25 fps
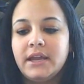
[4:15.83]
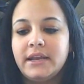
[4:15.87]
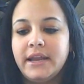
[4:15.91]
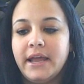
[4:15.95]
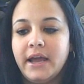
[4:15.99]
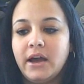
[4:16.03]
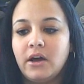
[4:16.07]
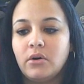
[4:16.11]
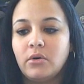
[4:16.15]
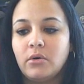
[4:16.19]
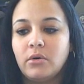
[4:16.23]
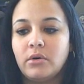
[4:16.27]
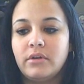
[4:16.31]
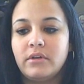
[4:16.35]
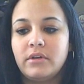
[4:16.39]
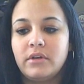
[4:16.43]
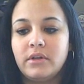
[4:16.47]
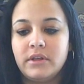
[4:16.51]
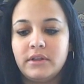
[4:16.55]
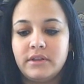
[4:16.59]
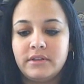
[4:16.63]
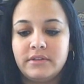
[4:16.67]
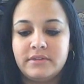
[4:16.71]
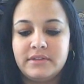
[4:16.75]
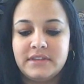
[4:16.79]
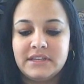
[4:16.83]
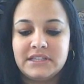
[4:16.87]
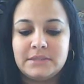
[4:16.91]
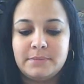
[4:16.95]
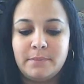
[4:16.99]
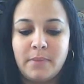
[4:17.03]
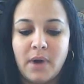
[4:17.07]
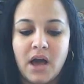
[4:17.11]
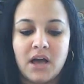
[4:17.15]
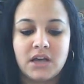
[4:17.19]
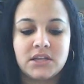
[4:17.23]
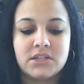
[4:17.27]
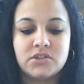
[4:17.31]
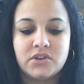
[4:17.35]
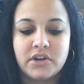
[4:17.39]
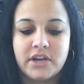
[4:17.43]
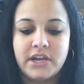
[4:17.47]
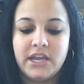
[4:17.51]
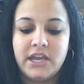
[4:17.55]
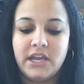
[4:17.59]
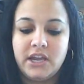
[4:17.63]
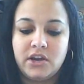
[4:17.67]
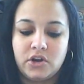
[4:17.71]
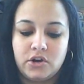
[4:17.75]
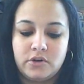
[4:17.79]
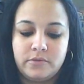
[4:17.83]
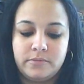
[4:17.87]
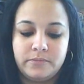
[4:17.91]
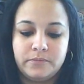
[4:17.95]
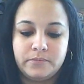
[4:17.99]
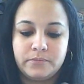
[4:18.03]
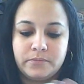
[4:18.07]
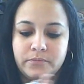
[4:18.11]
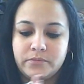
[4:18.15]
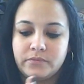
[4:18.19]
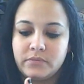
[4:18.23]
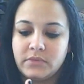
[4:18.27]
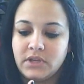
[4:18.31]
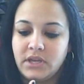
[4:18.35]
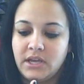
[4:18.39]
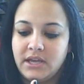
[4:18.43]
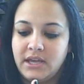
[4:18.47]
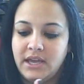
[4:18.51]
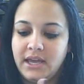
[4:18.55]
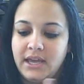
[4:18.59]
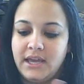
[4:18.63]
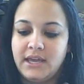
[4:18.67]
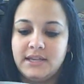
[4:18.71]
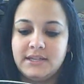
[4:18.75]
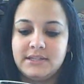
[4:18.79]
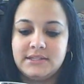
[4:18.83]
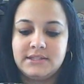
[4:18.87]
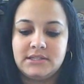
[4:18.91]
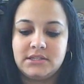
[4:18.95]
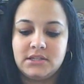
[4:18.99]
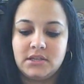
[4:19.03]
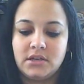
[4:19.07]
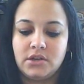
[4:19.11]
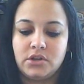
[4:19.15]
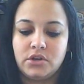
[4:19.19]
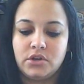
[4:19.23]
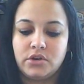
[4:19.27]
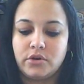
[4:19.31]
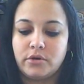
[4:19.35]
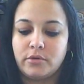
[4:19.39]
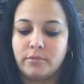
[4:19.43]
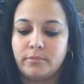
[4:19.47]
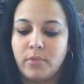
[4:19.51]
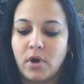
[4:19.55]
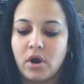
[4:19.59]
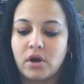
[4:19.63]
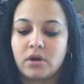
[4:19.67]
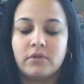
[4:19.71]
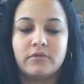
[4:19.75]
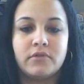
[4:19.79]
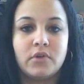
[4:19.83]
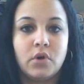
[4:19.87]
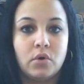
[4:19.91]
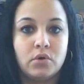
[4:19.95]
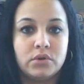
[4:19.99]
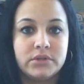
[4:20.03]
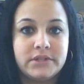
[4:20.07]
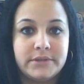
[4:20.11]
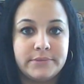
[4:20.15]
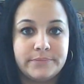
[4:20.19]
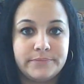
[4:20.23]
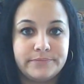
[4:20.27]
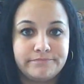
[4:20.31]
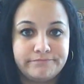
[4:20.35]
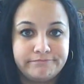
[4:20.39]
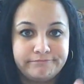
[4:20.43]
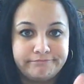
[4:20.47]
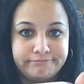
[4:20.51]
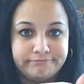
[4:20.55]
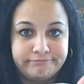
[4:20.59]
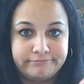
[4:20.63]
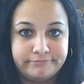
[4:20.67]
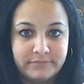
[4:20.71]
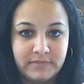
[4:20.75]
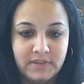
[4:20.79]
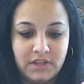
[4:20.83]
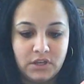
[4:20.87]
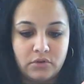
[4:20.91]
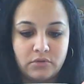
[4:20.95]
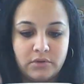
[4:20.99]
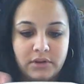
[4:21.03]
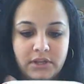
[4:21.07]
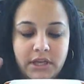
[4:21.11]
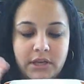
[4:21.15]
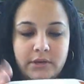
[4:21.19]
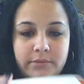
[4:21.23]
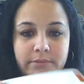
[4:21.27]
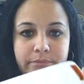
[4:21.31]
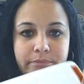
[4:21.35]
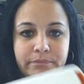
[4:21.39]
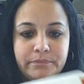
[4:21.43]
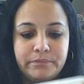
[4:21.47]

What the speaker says: Now, this box right here is your bar of gold, literally.